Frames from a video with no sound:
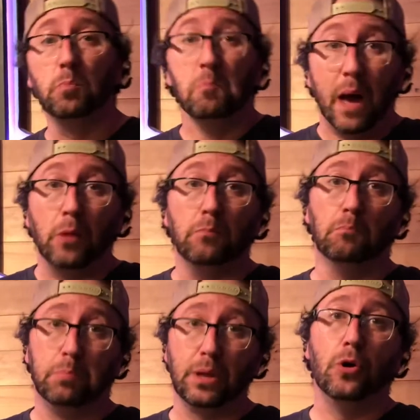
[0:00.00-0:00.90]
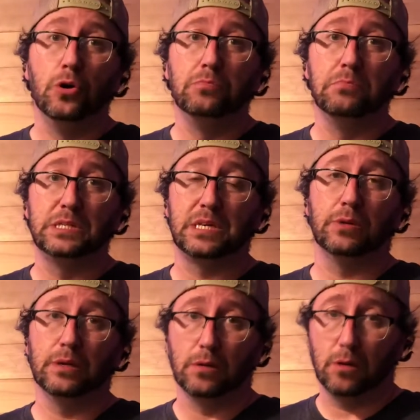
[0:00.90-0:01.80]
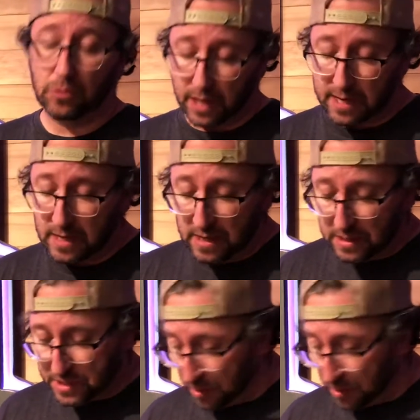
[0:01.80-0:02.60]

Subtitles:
melt-blown material, okay? So